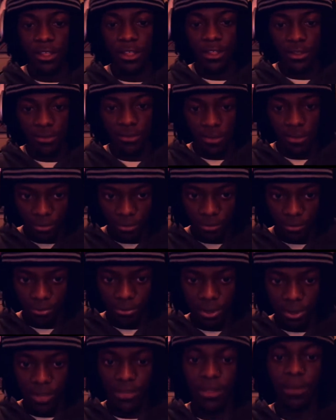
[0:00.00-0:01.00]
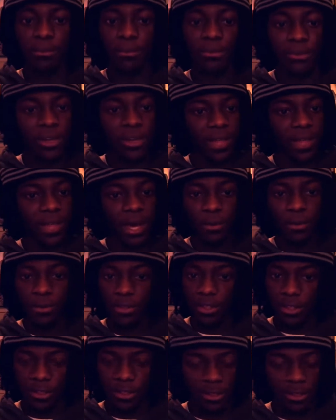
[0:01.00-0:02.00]
just breathe in, breathe out,
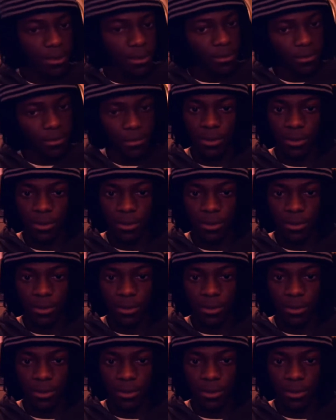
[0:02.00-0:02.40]
and just,